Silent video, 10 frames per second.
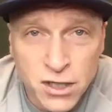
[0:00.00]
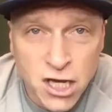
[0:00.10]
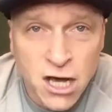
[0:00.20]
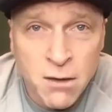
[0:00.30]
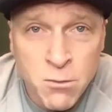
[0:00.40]
to
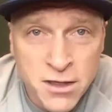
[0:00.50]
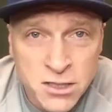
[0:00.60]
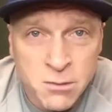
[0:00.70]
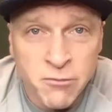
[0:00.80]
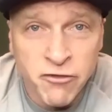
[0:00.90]
come with
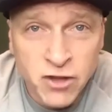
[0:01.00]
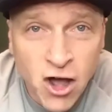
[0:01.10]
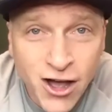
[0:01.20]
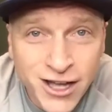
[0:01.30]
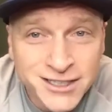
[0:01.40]
some
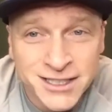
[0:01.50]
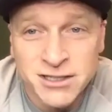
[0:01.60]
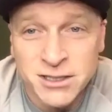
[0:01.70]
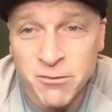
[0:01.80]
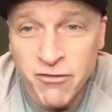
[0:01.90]
flaws and
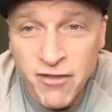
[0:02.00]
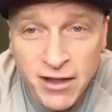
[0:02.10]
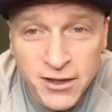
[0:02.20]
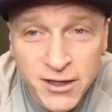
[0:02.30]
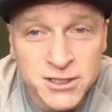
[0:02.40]
some
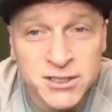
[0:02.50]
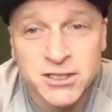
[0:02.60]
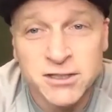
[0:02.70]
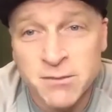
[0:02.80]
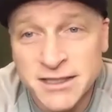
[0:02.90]
failures and
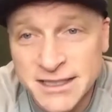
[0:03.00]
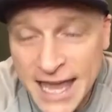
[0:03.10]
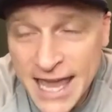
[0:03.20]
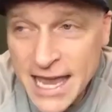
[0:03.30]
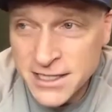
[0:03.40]
some
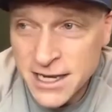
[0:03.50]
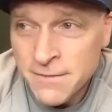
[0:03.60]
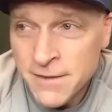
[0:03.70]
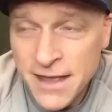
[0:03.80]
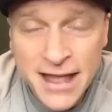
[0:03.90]
mistakes
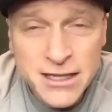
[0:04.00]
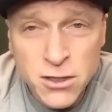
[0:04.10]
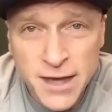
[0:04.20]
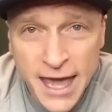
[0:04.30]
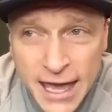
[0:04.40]
and that's
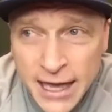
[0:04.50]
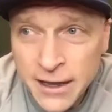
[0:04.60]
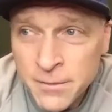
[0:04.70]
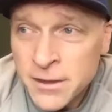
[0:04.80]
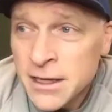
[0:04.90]
okay
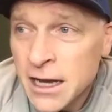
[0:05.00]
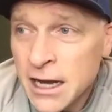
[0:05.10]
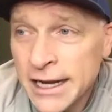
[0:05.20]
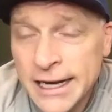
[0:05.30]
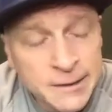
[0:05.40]

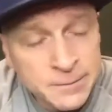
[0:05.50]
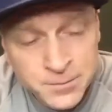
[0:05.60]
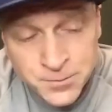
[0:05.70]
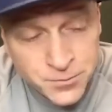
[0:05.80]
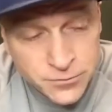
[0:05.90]

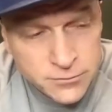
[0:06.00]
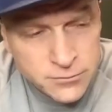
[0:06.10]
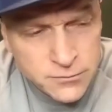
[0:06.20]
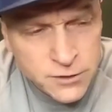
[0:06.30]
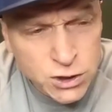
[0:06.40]
um,
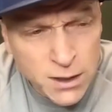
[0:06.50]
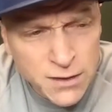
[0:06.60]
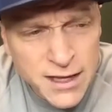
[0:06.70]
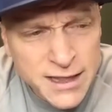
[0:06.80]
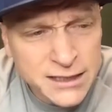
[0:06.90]
so i
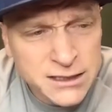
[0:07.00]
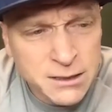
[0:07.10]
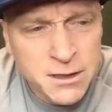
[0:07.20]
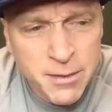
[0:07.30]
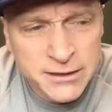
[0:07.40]
think that's some
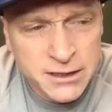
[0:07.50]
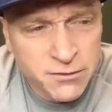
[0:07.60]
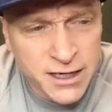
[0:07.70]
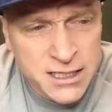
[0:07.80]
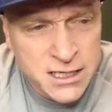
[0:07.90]
of the best
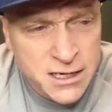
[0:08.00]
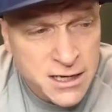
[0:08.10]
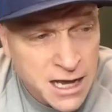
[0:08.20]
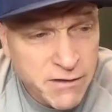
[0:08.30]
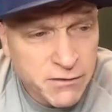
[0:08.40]
advice
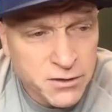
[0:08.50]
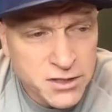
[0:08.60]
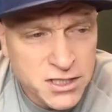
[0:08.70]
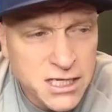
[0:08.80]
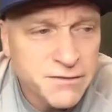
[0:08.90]
i've ever
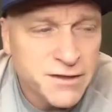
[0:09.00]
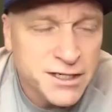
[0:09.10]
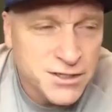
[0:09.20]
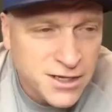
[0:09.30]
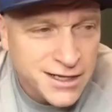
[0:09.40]
received
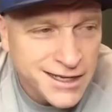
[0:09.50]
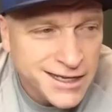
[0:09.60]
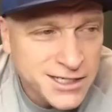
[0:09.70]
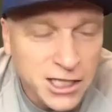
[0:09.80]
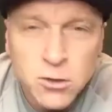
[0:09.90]
is
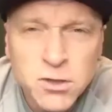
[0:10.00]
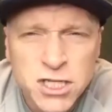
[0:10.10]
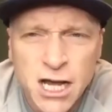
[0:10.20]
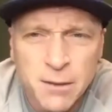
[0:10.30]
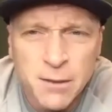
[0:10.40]
is uh,
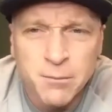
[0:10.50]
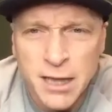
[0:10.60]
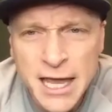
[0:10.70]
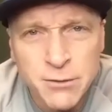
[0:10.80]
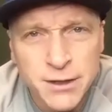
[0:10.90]
loosen up
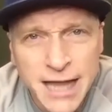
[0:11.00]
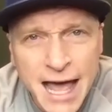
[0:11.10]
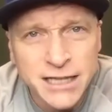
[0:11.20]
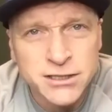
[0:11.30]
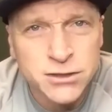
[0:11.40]
play,
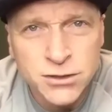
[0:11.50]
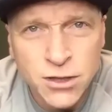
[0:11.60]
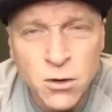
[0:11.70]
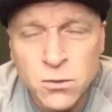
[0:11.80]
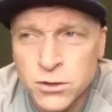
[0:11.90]
relax.
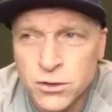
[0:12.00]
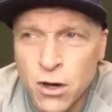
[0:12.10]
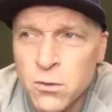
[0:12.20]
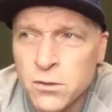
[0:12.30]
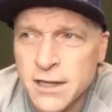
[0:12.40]
Don't
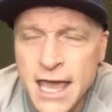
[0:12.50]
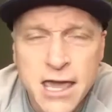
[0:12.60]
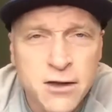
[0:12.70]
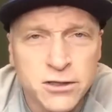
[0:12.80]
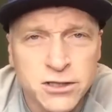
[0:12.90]
don't
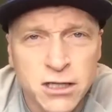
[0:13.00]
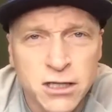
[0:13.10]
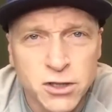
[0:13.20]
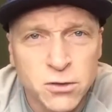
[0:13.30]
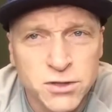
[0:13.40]
take
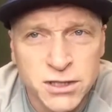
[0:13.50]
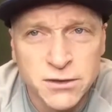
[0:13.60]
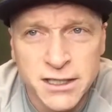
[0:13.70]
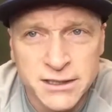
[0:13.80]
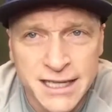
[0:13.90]
yourself so
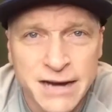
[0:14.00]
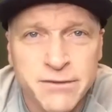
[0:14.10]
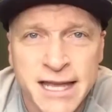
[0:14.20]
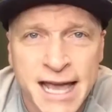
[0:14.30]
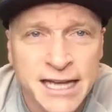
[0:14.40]
serious that
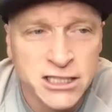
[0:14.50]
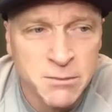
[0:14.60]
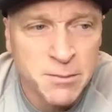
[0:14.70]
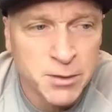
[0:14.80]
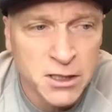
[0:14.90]
everything has to
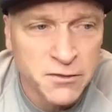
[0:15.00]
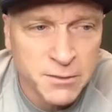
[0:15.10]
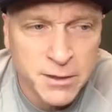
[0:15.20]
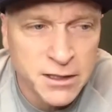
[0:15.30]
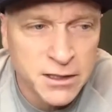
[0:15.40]
be
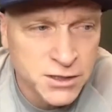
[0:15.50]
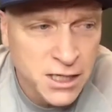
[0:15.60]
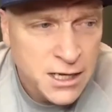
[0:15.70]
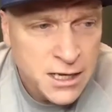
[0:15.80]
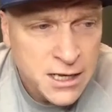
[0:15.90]
perfect because
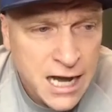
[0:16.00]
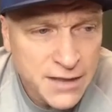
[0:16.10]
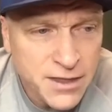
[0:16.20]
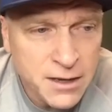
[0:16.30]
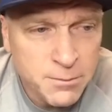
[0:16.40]
I
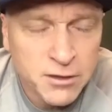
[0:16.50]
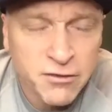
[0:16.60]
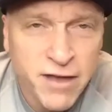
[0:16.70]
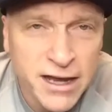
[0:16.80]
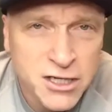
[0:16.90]
think
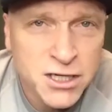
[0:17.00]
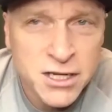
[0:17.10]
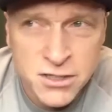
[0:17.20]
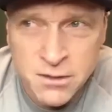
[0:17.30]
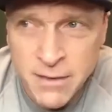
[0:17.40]

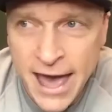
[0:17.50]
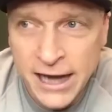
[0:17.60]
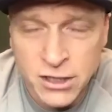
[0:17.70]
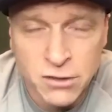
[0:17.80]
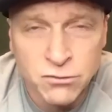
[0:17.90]
perfectionism
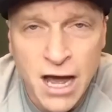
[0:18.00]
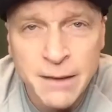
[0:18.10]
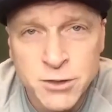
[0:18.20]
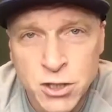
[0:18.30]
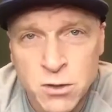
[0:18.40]
actually
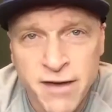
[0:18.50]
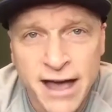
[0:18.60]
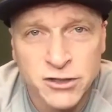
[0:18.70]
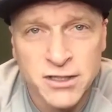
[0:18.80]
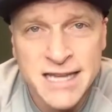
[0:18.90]
robs you of
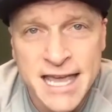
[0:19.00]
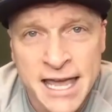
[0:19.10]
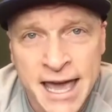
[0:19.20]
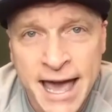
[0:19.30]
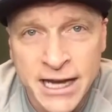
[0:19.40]
actually
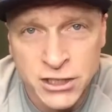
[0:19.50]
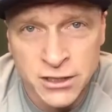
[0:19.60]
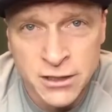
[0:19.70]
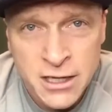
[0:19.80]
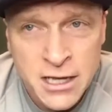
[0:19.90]
taking
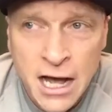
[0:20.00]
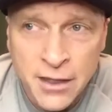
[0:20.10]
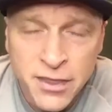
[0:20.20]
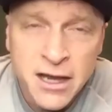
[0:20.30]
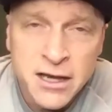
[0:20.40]
action
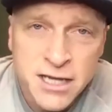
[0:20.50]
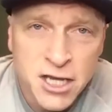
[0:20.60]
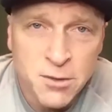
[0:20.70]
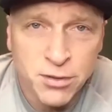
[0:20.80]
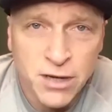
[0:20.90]
on things that
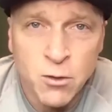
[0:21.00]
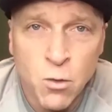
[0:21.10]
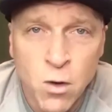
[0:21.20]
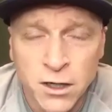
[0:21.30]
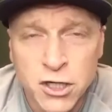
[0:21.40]
you probably
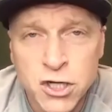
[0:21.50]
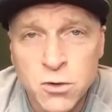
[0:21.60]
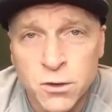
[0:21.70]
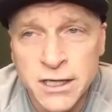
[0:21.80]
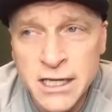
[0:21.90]
want to do
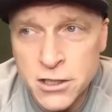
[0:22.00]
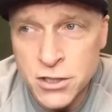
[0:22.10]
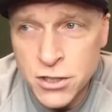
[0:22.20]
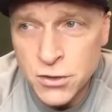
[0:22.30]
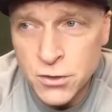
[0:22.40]
or need to
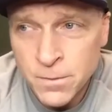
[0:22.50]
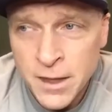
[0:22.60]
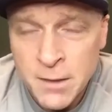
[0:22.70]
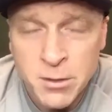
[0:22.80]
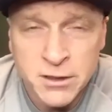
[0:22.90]
do.
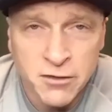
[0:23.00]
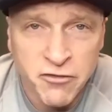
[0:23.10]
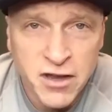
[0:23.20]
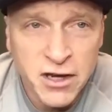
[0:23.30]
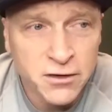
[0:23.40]
But the
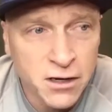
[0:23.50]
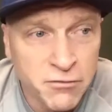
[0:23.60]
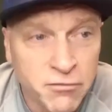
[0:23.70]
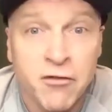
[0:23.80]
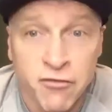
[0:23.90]
fear
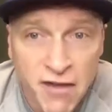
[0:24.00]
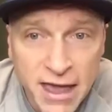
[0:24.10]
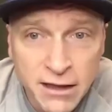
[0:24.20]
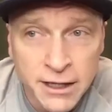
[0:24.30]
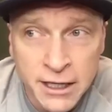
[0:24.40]
of
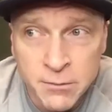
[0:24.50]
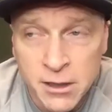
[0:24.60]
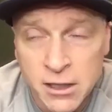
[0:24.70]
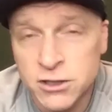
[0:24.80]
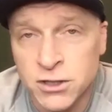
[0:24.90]
failing
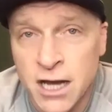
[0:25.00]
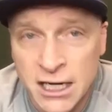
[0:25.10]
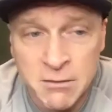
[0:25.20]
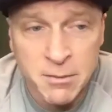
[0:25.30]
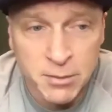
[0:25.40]
because you're not
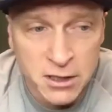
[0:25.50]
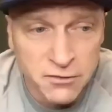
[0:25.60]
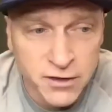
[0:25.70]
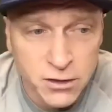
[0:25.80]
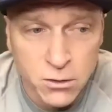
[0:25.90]
going to be
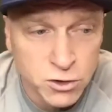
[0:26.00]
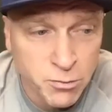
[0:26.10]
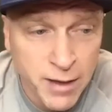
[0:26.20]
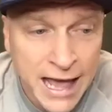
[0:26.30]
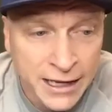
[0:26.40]
perfect holds you
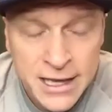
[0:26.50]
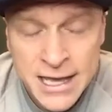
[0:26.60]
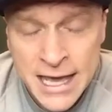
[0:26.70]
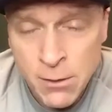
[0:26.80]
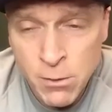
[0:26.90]
back.
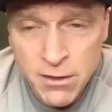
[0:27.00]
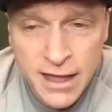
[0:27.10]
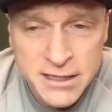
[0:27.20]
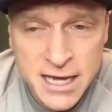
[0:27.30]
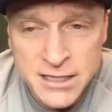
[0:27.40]
And whether
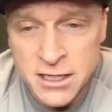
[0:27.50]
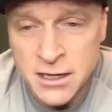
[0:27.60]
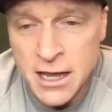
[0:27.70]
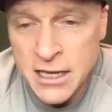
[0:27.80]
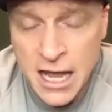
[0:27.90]
that's as an
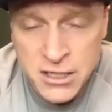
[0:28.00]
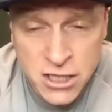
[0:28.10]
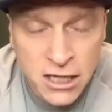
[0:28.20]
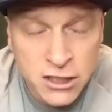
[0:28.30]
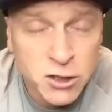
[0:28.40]
as an
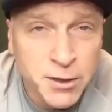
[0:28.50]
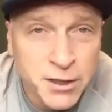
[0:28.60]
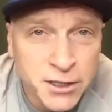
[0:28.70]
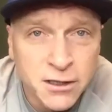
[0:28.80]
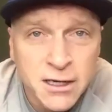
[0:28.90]

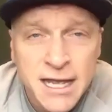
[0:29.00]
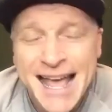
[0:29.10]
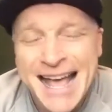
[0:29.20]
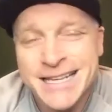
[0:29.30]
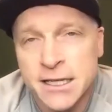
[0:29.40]
entrepreneur,
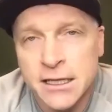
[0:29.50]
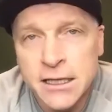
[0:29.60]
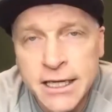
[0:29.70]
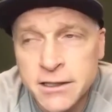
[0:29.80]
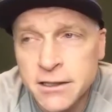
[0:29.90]
as a
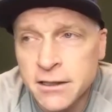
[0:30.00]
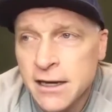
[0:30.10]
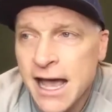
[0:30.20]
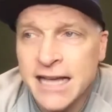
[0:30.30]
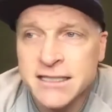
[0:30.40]
leader,
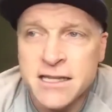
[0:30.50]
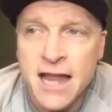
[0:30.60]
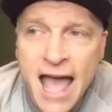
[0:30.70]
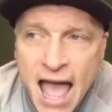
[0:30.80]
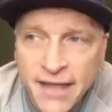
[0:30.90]
as an
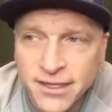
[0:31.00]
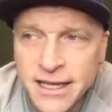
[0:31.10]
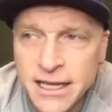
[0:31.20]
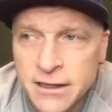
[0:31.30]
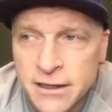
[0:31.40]

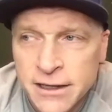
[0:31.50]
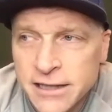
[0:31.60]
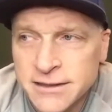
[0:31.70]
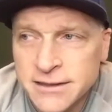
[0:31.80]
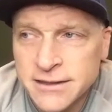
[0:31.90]
athlete,
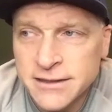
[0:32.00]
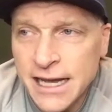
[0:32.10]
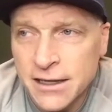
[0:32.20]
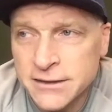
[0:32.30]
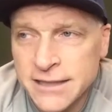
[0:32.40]
it's that
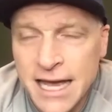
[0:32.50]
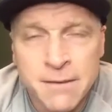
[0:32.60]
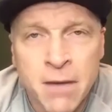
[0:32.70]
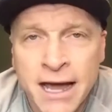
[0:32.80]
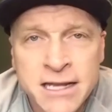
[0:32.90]
it's
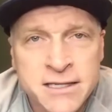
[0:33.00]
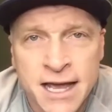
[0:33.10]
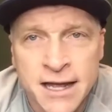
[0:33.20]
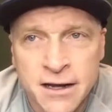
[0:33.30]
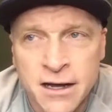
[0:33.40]
that
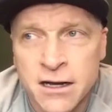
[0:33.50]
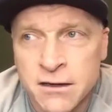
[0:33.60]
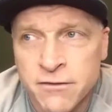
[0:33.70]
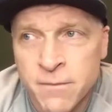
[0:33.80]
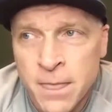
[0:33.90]
mindset
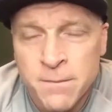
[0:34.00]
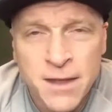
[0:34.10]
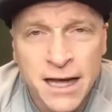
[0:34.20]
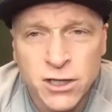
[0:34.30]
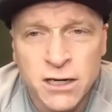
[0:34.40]
of
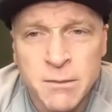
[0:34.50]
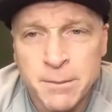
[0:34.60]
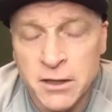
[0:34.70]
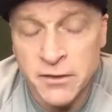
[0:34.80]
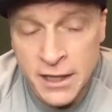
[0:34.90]
not trying to be
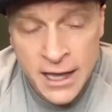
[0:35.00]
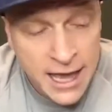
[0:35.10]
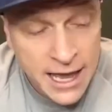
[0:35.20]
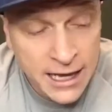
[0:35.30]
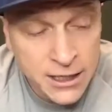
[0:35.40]
perfect.
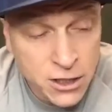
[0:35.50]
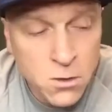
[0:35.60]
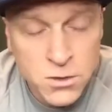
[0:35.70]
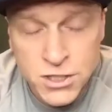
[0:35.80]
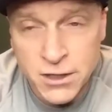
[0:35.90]
Hey, I
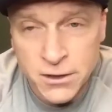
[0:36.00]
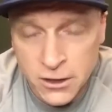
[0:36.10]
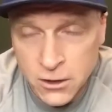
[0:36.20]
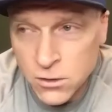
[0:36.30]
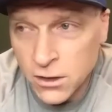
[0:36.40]
coach here at the
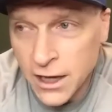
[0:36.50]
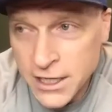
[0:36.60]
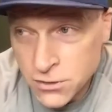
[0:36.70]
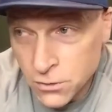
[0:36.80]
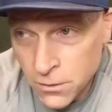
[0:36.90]
local high
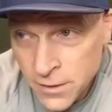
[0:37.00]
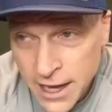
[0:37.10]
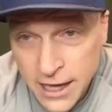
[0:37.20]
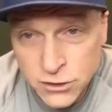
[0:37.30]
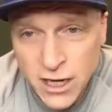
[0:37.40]
school.
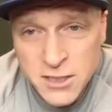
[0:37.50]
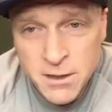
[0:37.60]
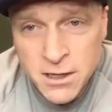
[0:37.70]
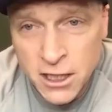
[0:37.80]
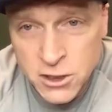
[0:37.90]
It drives me
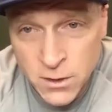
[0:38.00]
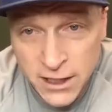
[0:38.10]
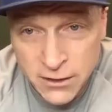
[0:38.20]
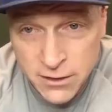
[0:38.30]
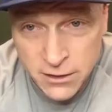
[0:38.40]
nuts when I
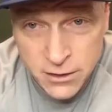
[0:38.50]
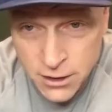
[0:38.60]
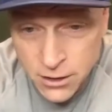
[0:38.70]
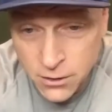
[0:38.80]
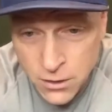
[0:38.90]
hear other, you
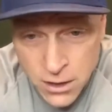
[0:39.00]
know,